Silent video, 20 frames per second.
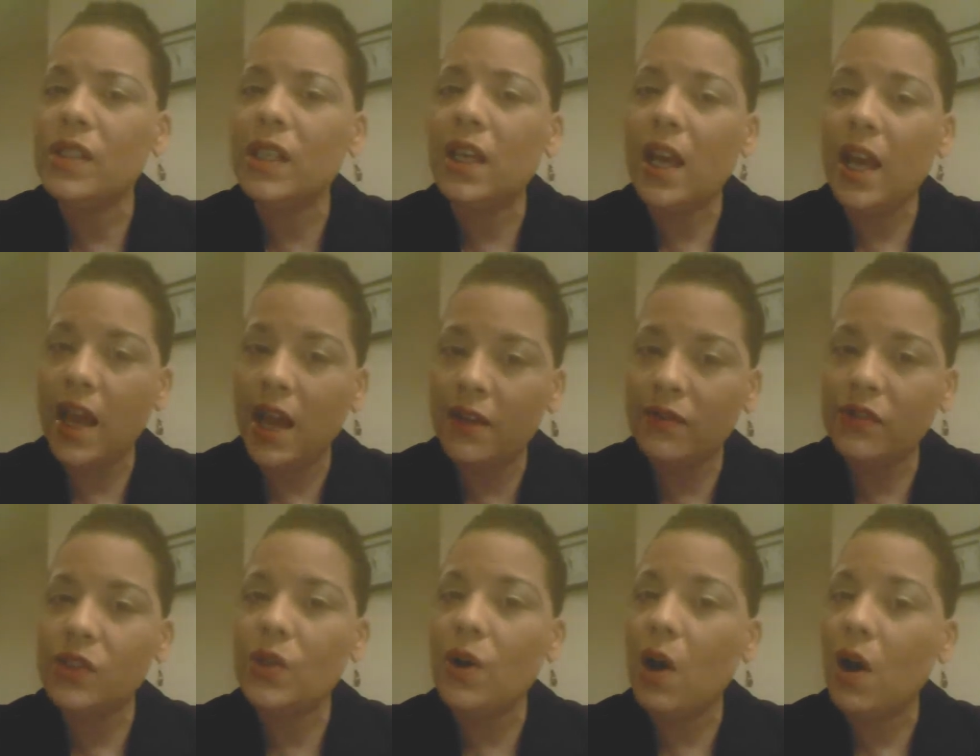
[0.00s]
they
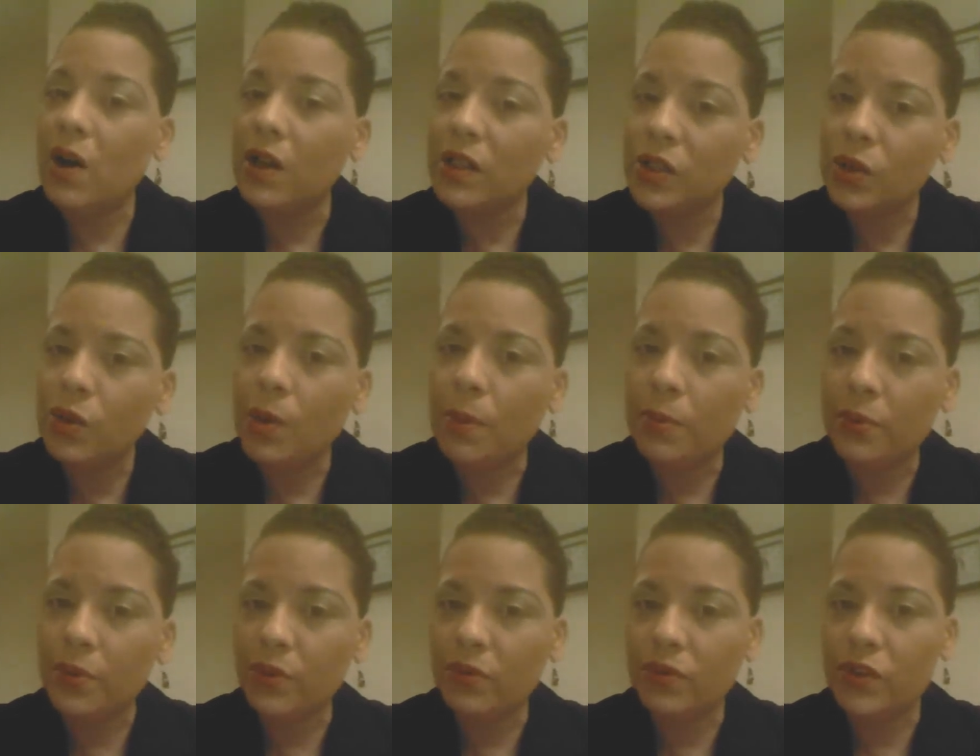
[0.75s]
have to also
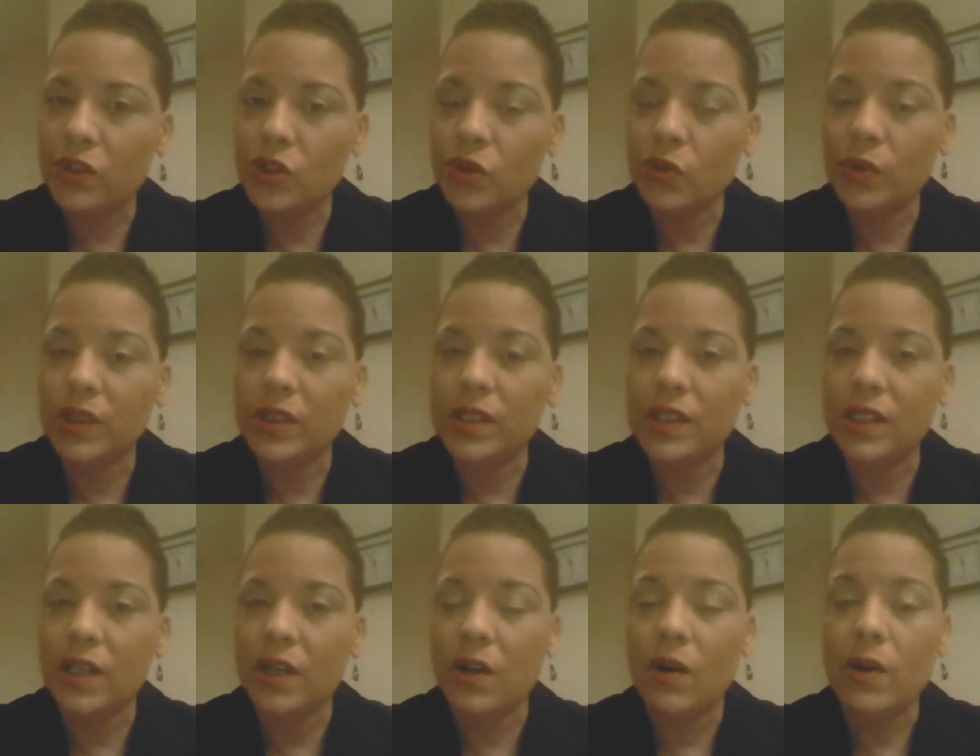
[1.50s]
approve the short
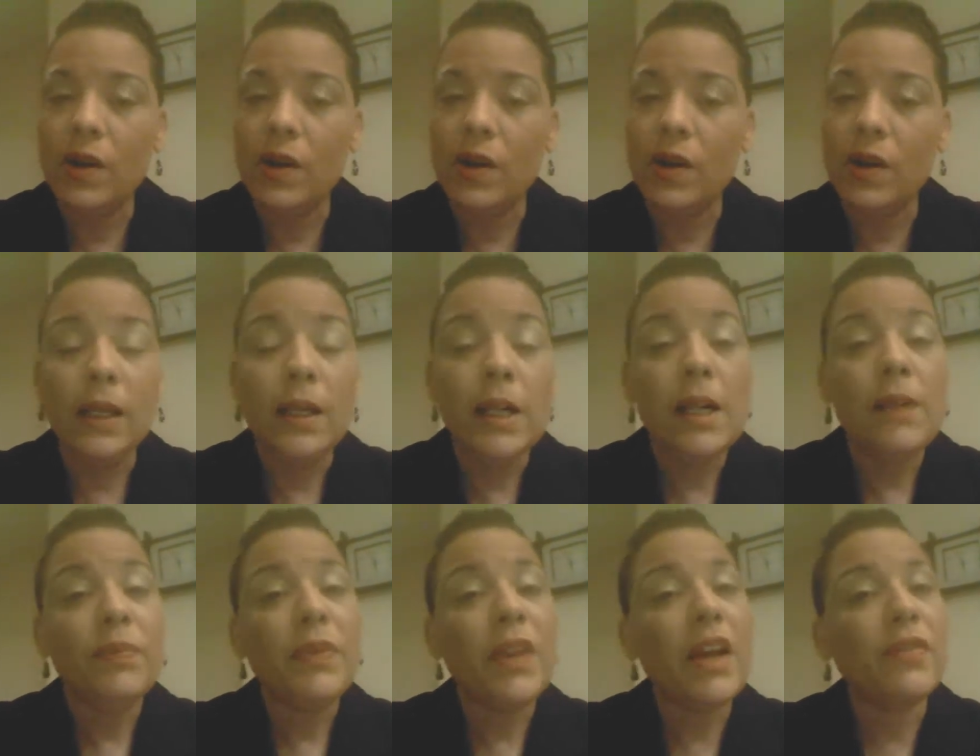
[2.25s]
sale.
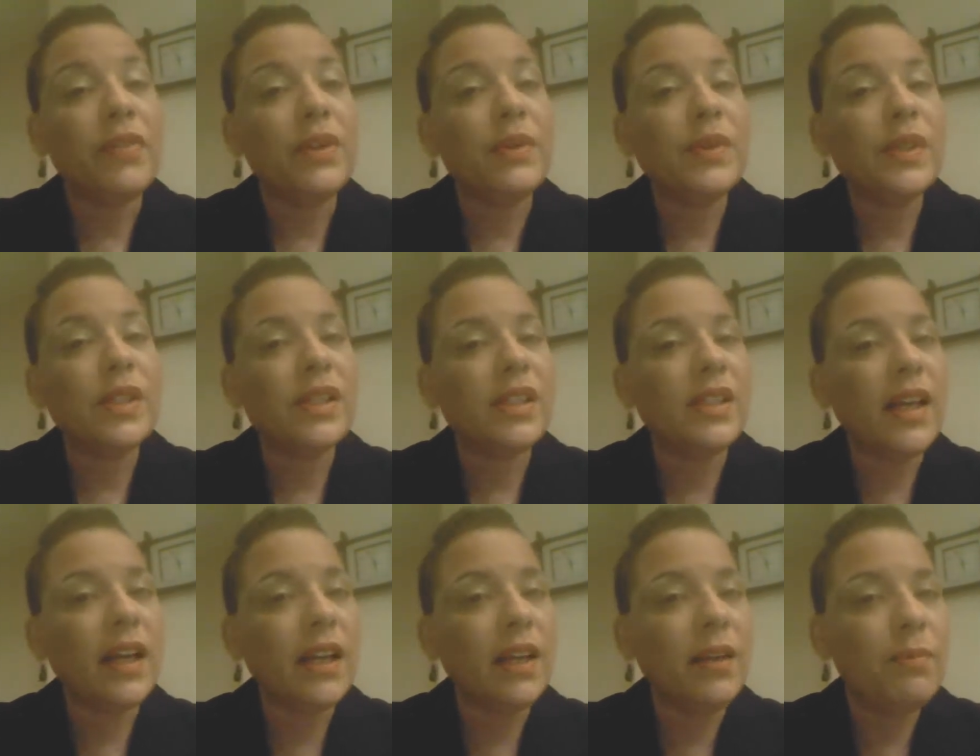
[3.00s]
If there's a
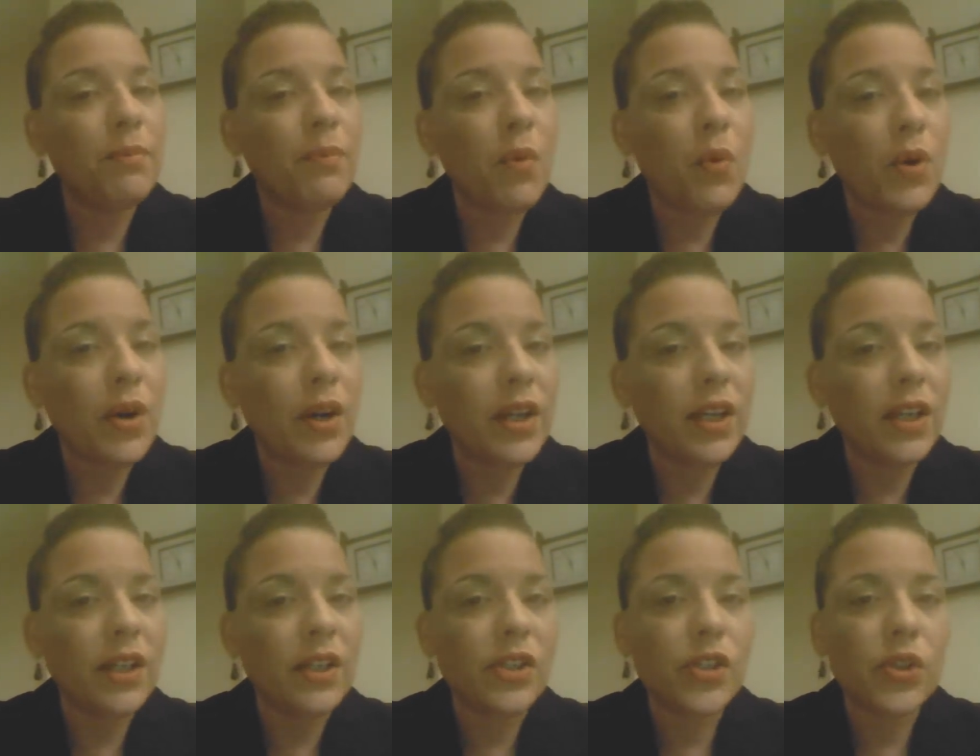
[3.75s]
second
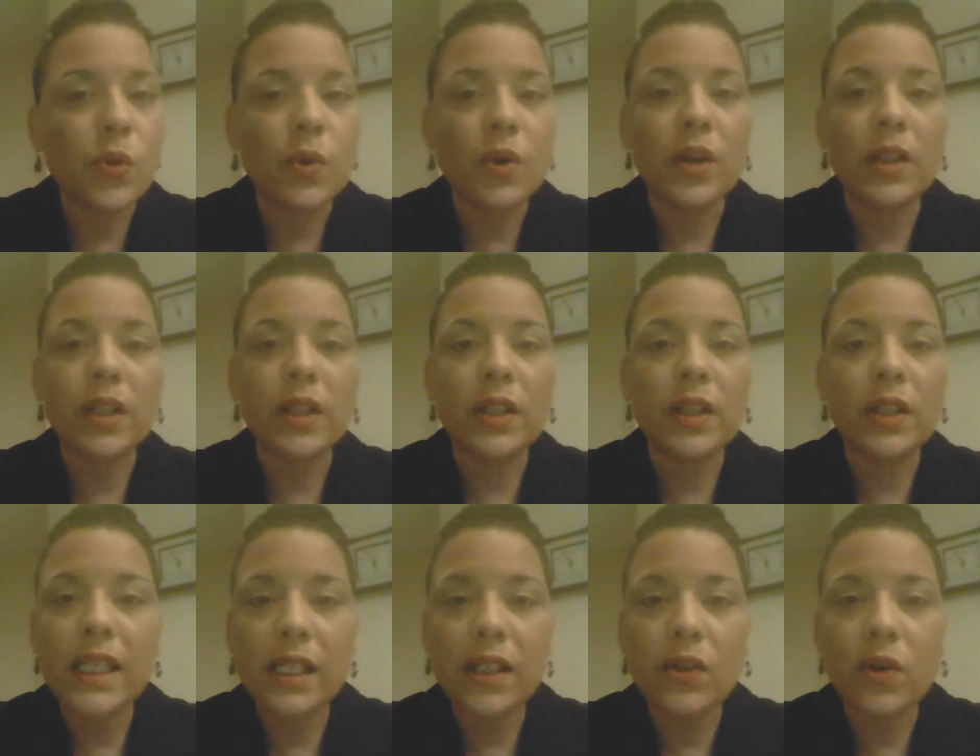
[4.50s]
mortgage or a
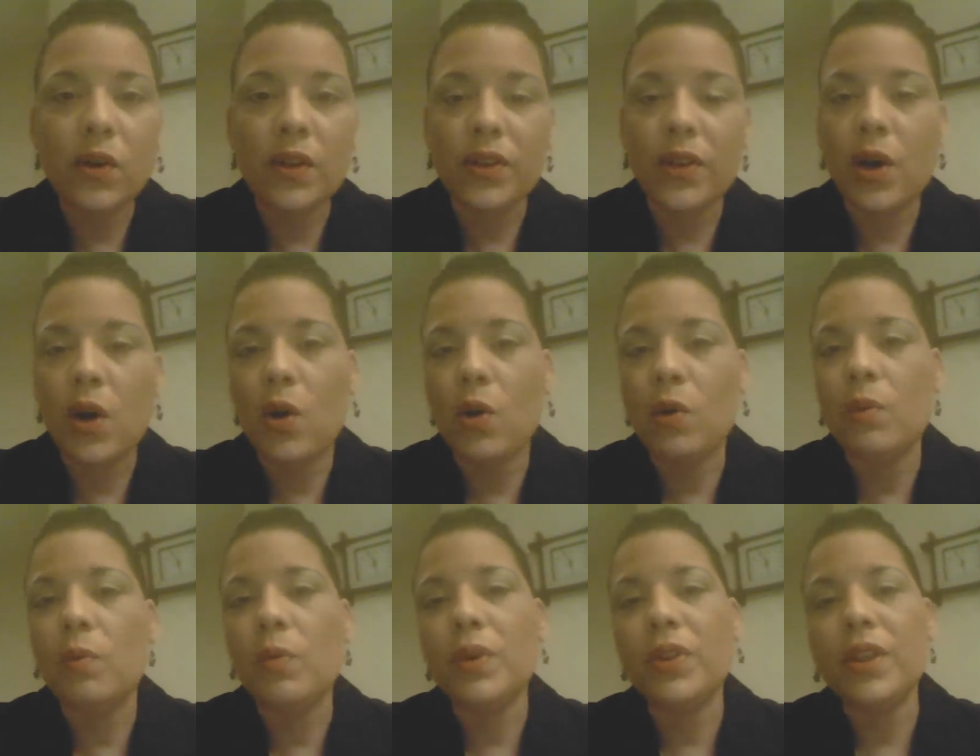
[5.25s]
lien on the
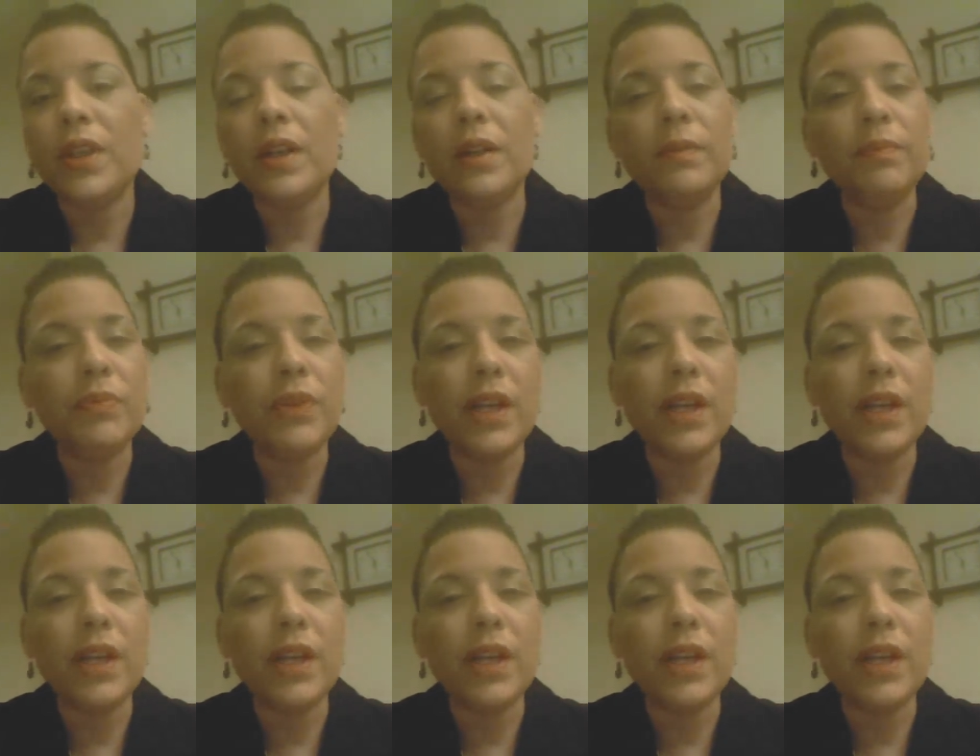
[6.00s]
home with a